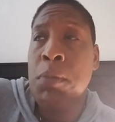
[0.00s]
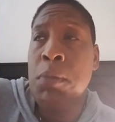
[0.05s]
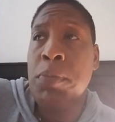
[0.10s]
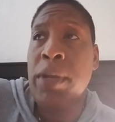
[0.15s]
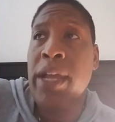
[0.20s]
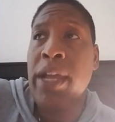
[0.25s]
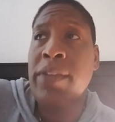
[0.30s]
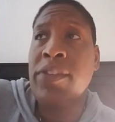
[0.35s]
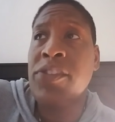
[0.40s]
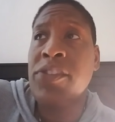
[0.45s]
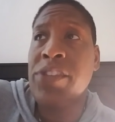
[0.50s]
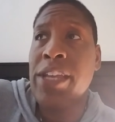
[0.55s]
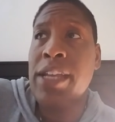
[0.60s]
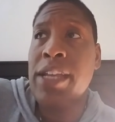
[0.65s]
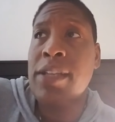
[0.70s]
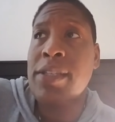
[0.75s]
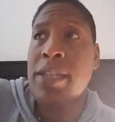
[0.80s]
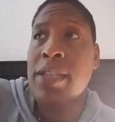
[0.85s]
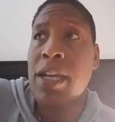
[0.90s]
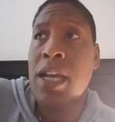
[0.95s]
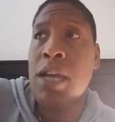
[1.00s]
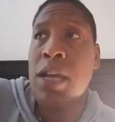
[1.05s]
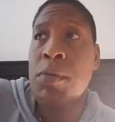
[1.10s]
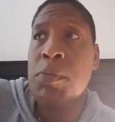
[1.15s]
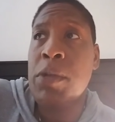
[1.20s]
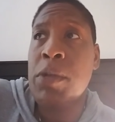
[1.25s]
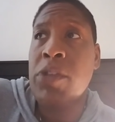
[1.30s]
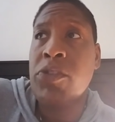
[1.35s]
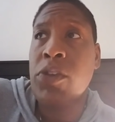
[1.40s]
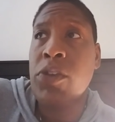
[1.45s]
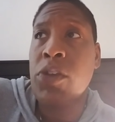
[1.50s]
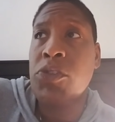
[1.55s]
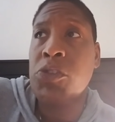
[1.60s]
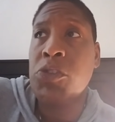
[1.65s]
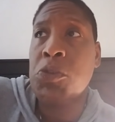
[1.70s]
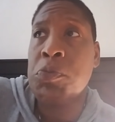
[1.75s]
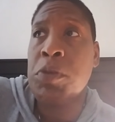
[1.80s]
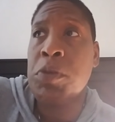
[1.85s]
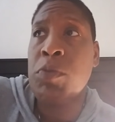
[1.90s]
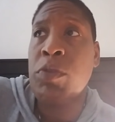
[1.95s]
But at the same time, it's
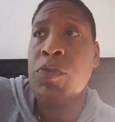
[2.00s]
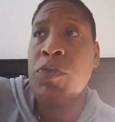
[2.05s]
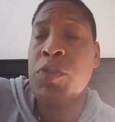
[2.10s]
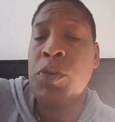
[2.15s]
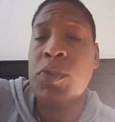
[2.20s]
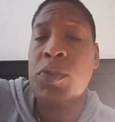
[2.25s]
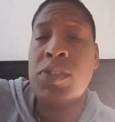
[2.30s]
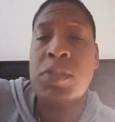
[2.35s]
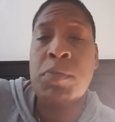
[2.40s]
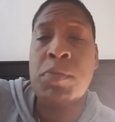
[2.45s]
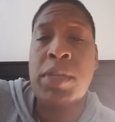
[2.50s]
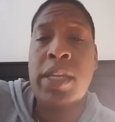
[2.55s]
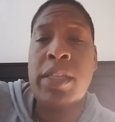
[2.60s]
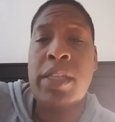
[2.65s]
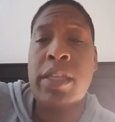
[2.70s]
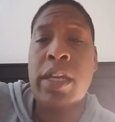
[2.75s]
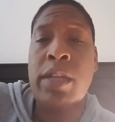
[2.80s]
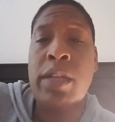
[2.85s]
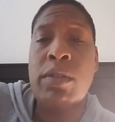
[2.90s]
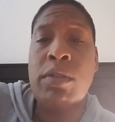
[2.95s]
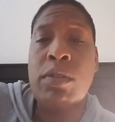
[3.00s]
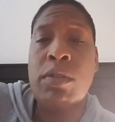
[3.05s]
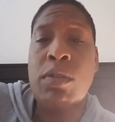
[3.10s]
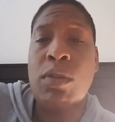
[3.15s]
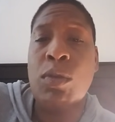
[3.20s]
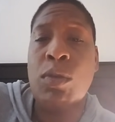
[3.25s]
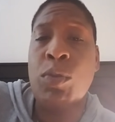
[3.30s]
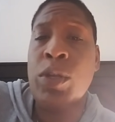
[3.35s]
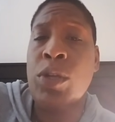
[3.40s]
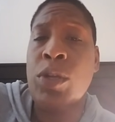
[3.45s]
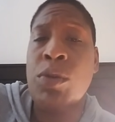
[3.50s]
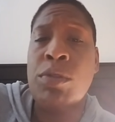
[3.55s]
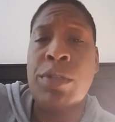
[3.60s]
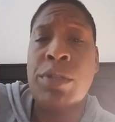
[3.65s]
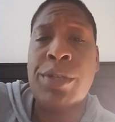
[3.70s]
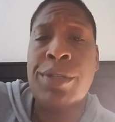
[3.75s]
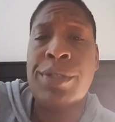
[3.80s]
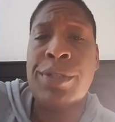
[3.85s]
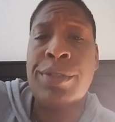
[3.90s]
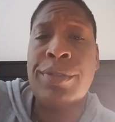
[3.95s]
also been revealed to me that we don't
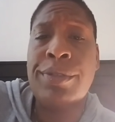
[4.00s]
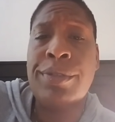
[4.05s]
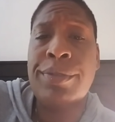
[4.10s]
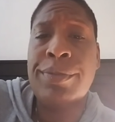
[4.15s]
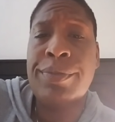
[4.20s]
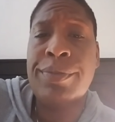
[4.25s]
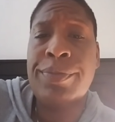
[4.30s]
learn.